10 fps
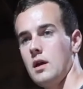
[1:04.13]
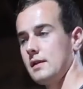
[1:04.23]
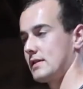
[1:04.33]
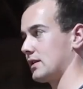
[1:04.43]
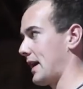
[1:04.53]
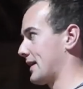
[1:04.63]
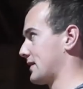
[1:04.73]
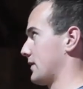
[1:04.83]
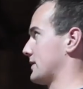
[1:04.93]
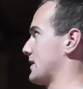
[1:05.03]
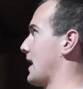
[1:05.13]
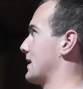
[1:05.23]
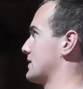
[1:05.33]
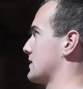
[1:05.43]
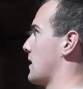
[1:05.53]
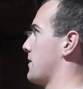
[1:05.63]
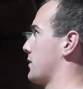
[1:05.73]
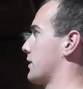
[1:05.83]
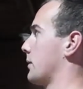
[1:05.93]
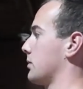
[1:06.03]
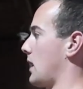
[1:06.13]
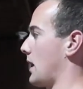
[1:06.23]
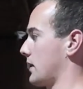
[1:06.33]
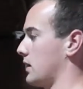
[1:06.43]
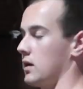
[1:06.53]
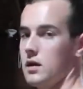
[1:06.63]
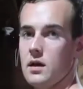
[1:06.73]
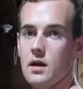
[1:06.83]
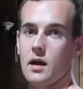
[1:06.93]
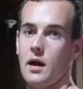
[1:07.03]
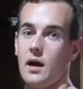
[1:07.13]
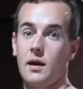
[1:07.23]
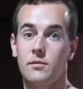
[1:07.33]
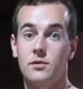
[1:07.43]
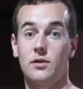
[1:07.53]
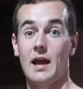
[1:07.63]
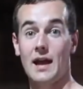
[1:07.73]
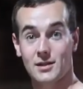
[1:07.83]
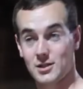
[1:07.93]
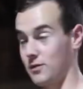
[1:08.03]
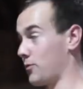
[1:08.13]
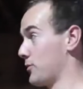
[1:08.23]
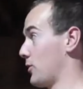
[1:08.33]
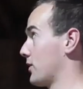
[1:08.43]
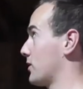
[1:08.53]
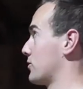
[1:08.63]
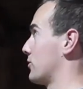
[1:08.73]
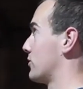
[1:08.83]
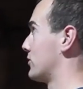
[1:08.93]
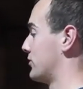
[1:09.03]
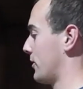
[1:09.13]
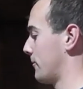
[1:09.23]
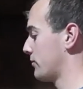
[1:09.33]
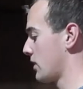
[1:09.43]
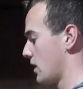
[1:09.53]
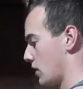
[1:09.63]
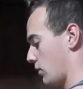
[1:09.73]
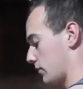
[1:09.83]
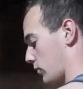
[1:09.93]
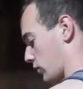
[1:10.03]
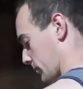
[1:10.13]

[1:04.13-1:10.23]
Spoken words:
slats on the sides that are going to block cats from going under. So one more